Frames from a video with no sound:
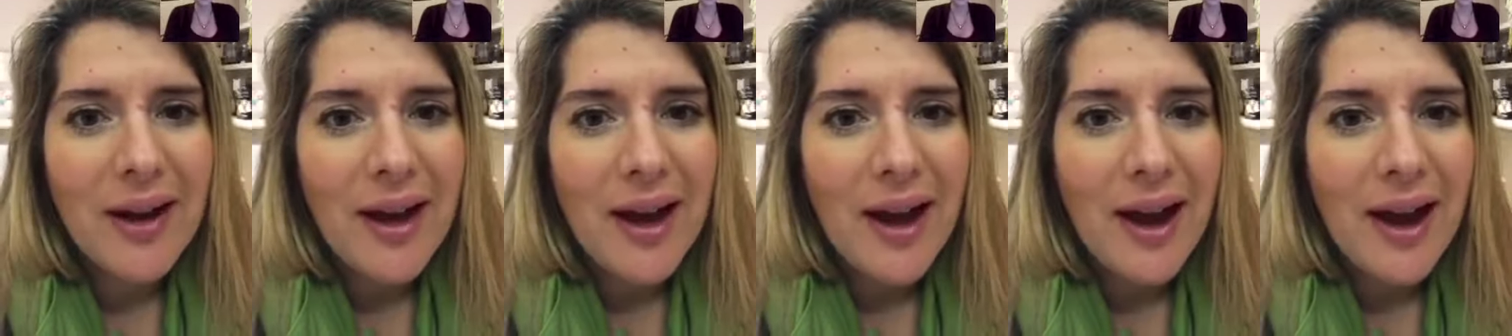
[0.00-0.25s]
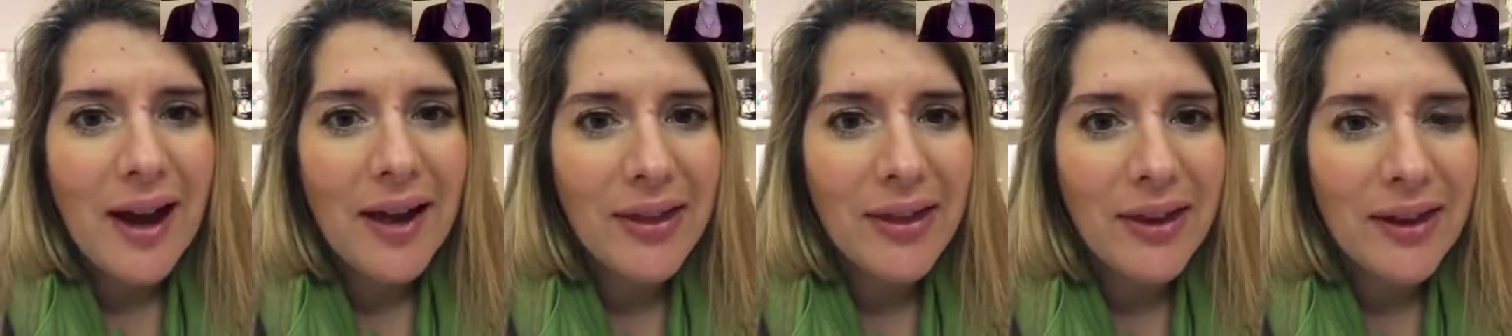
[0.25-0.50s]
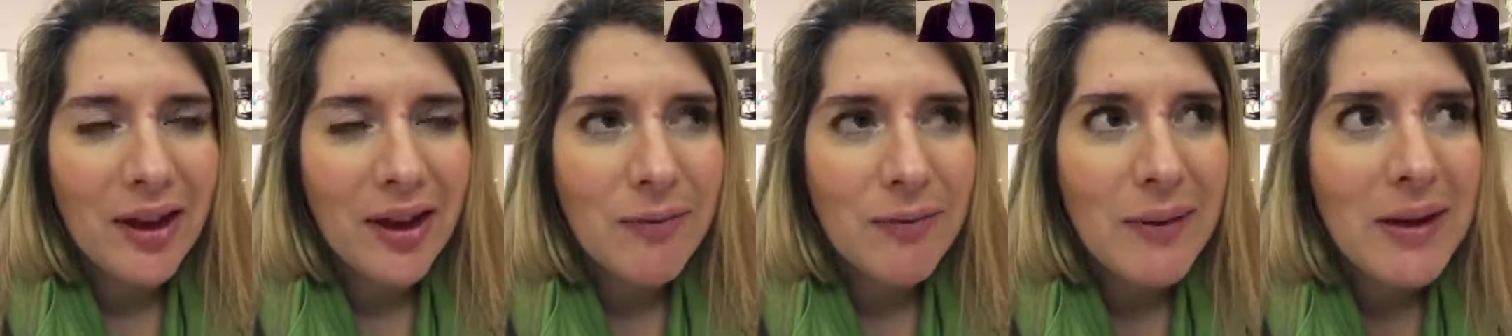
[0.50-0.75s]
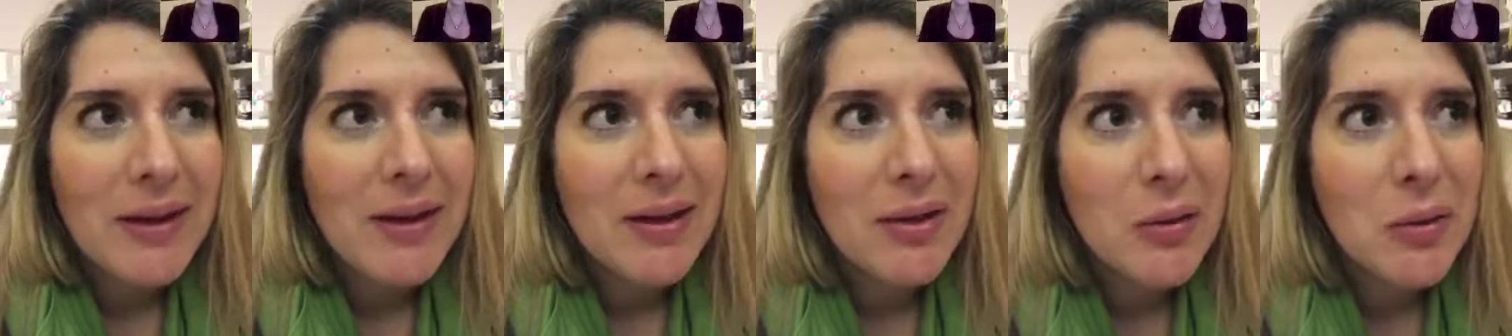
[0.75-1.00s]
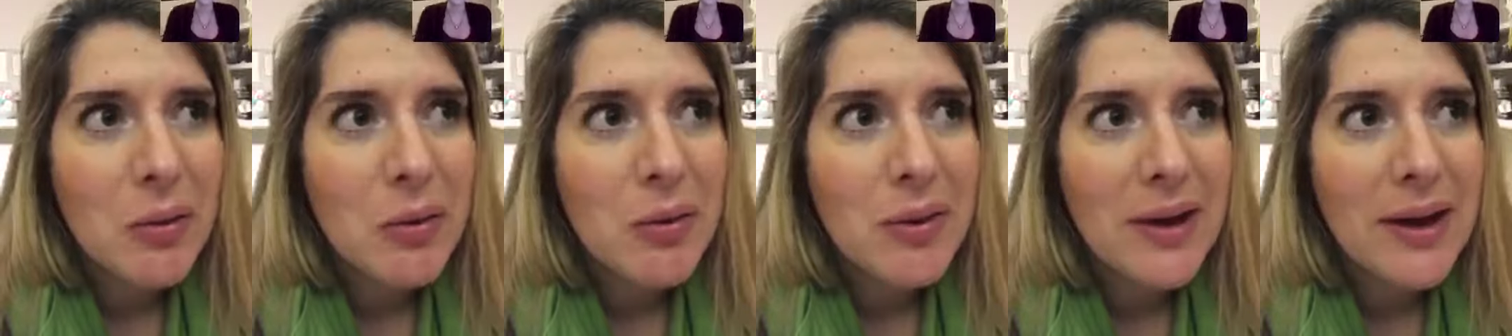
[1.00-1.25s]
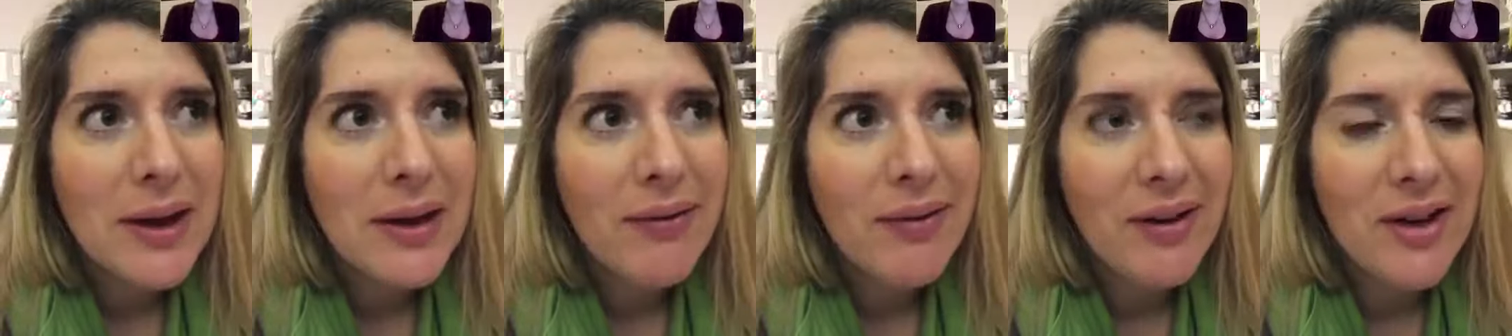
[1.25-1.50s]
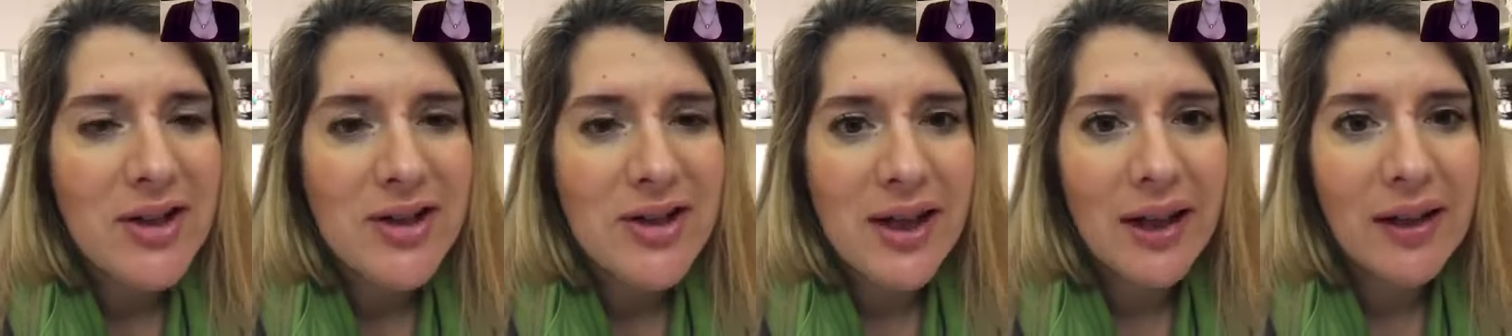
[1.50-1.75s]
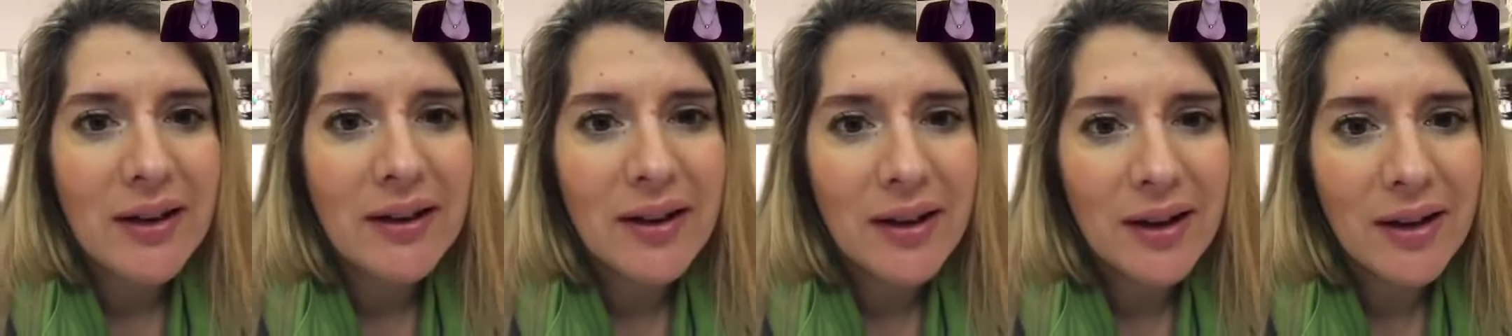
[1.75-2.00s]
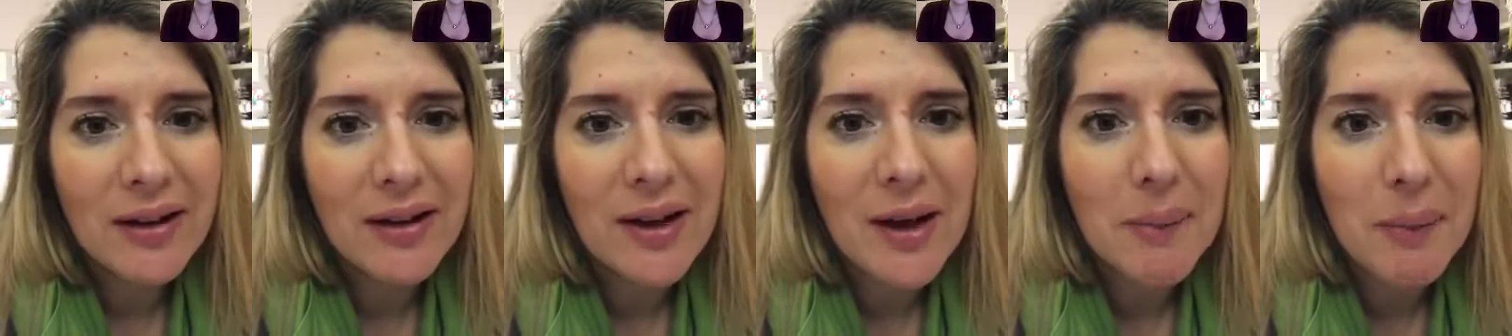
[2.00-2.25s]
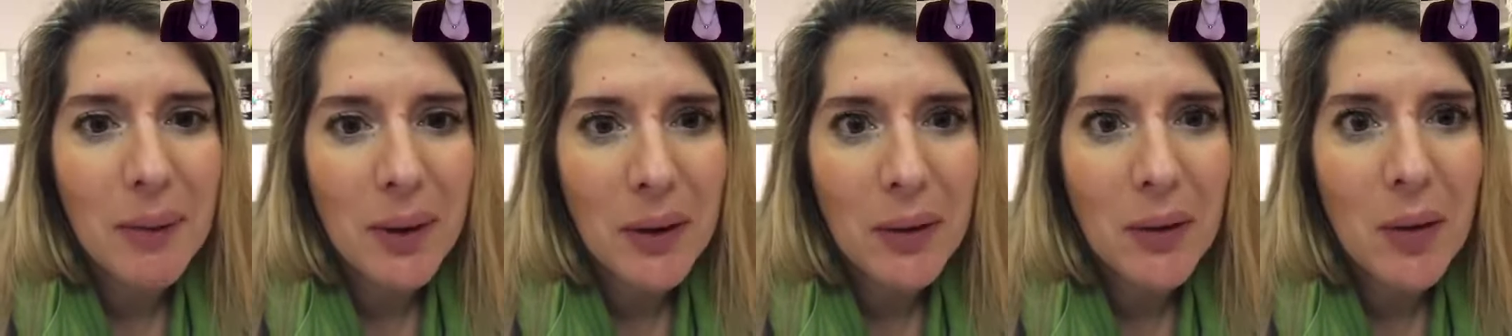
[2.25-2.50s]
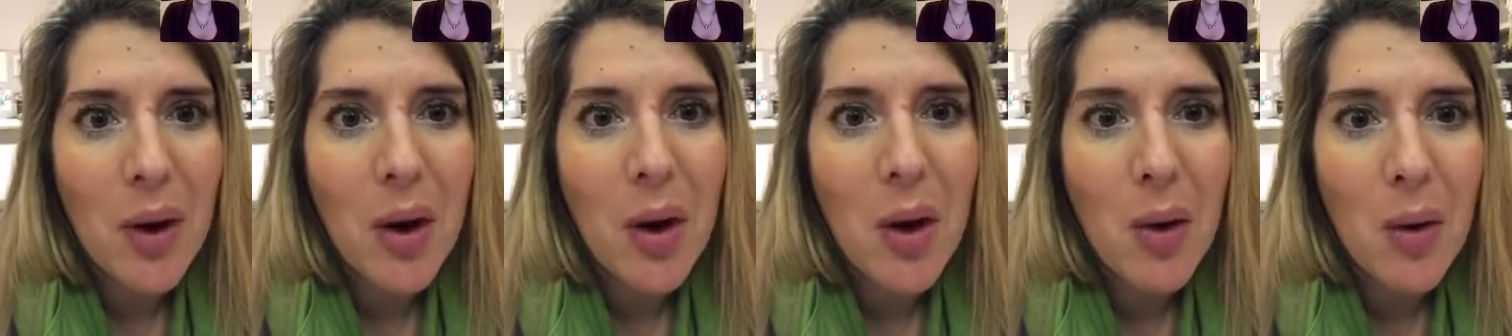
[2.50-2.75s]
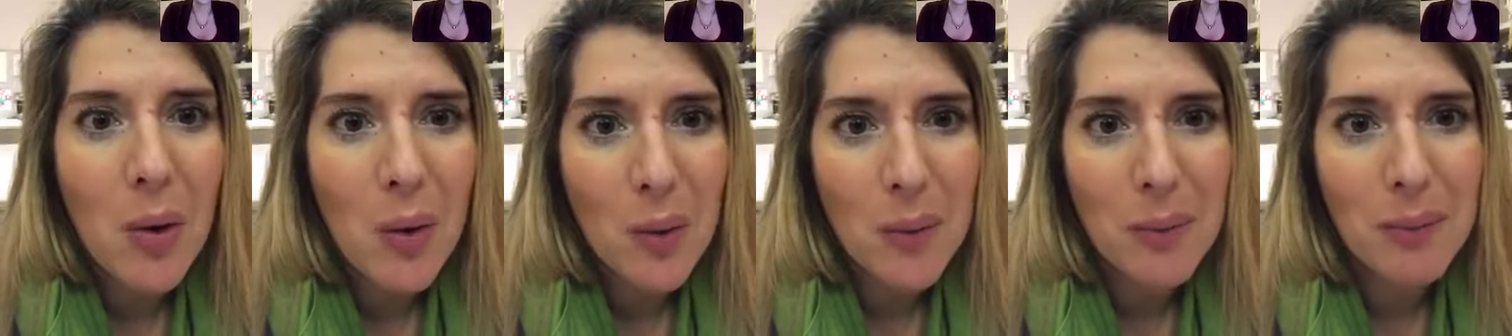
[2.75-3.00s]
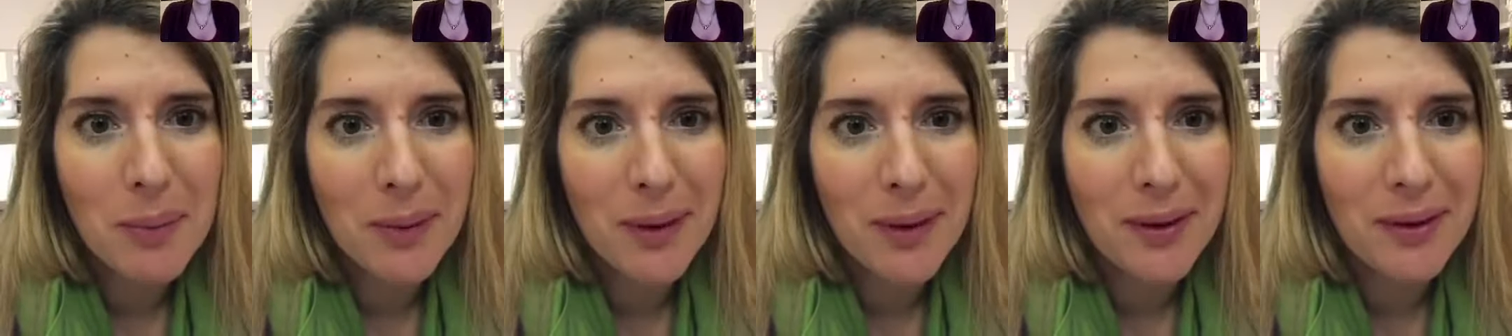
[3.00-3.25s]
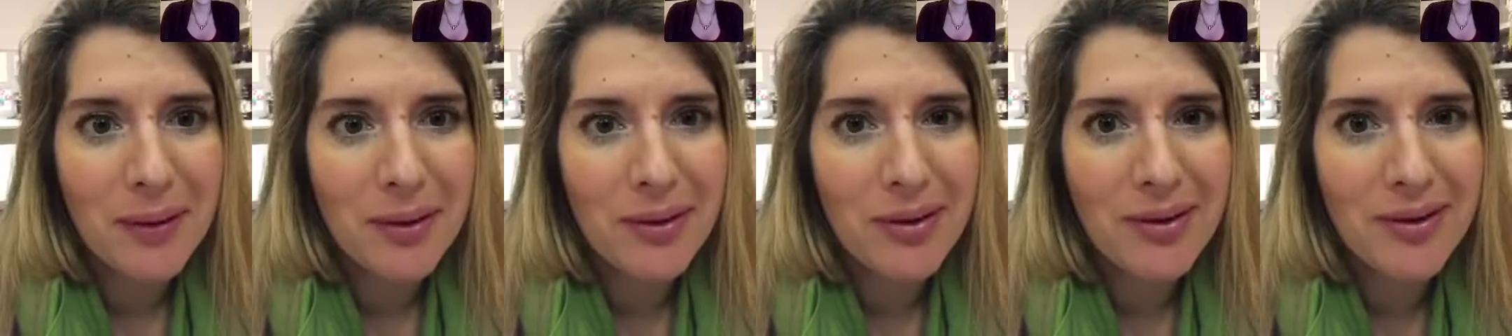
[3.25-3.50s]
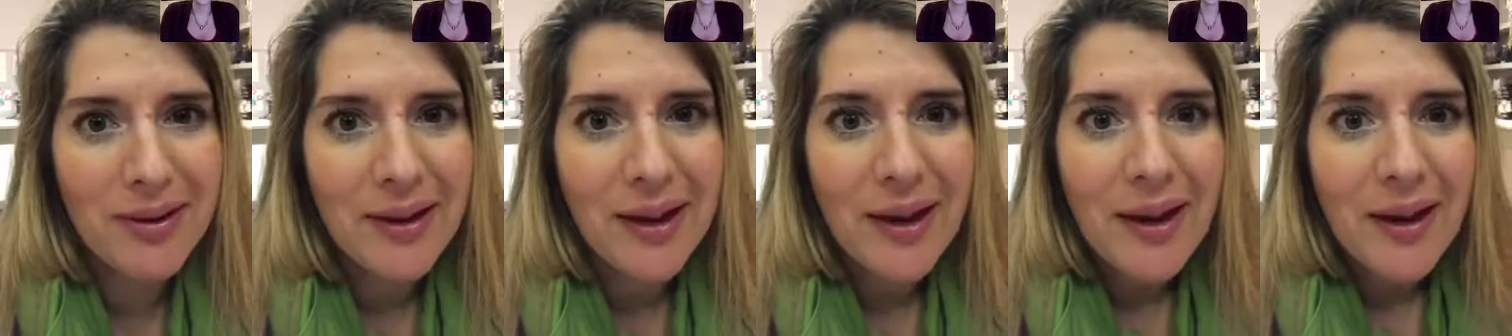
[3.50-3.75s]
I think I've been so evangelical about home births